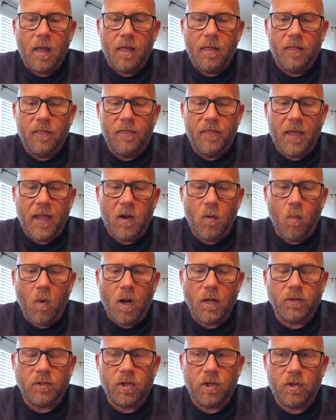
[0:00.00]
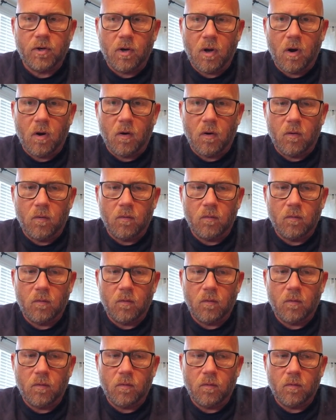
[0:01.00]
They want to know
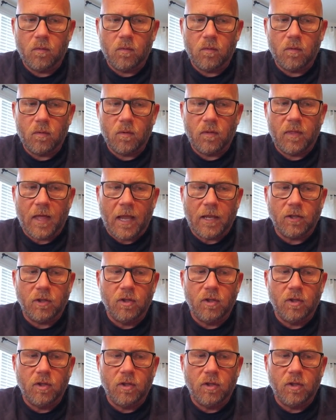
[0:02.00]
that